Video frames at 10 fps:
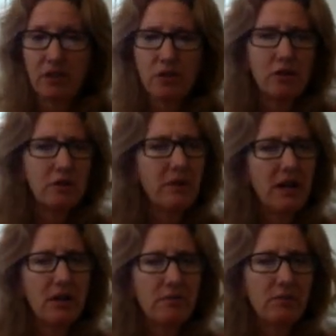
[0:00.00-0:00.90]
Triggered
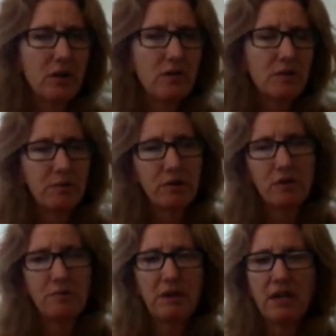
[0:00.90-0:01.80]
by hormones
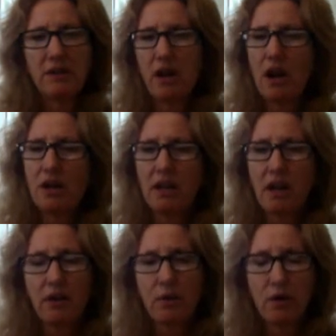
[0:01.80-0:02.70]
produced by the heart and
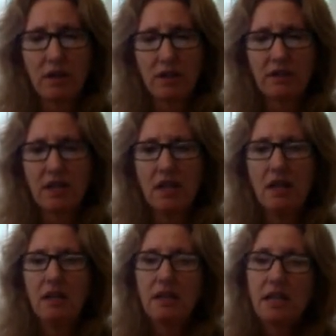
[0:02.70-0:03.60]
other organs,
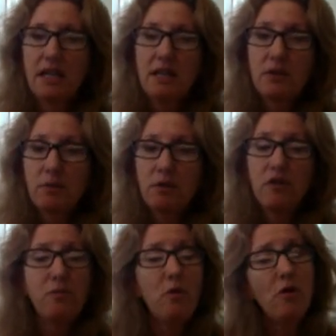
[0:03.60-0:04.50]
the kidneys
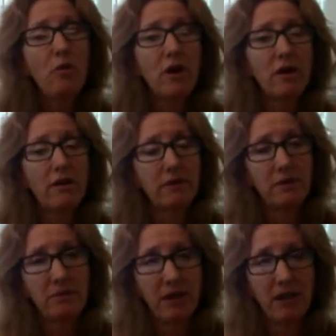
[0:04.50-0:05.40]
remove more water
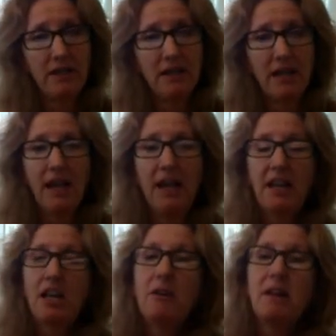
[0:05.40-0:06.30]
from the blood
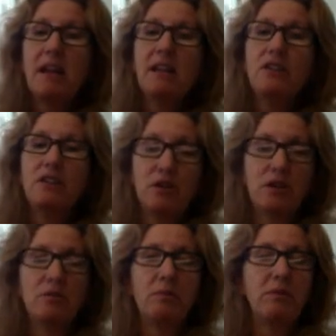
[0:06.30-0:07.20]
and eliminate in
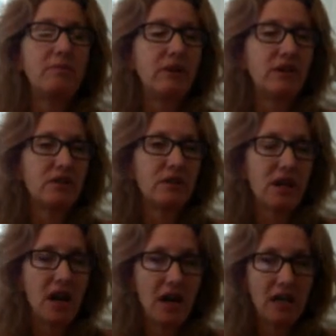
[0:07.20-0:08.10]
urine when blood pressure is
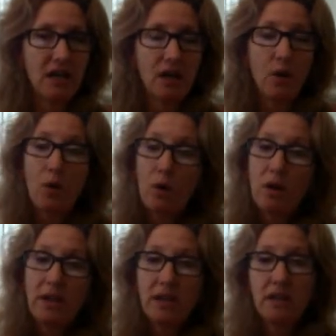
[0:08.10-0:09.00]
high,
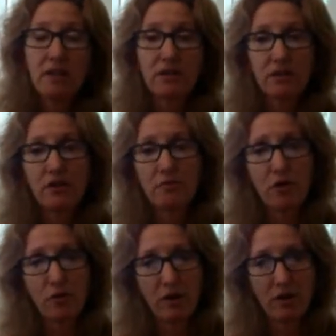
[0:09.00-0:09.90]
or they can conserve
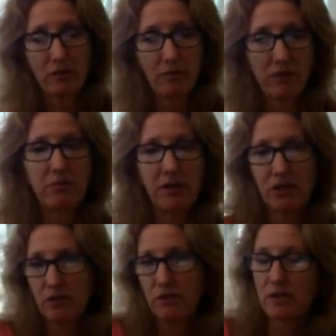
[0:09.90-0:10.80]
more water when blood
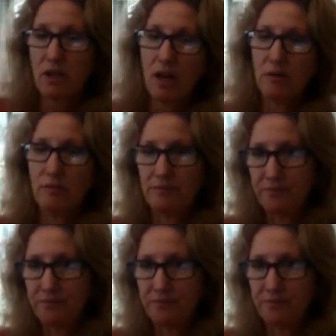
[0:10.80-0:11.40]
pressure is low.